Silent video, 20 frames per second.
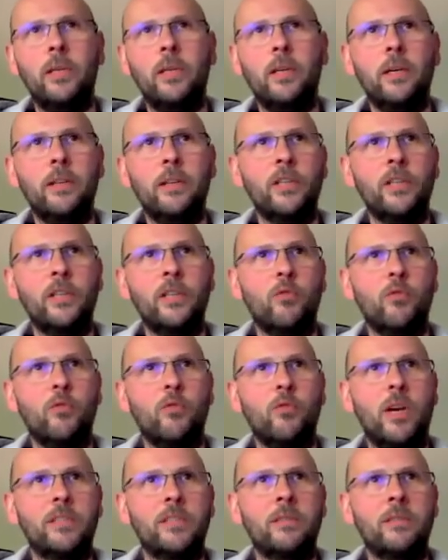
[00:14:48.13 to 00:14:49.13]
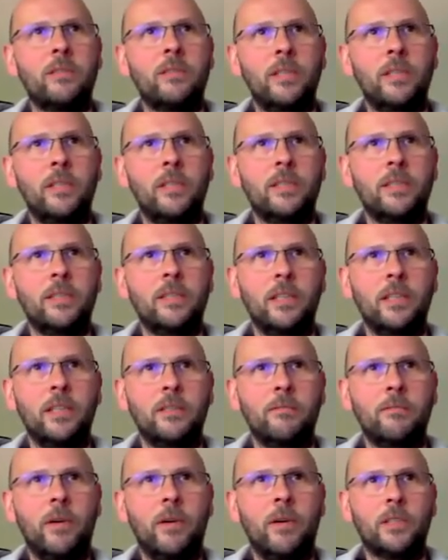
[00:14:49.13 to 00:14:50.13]
address of this
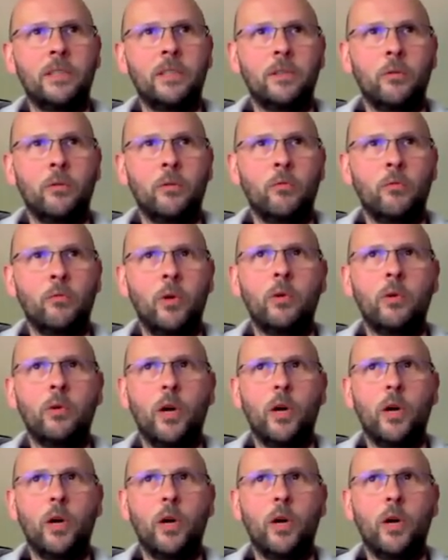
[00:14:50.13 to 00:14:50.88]
function, this unrolled code.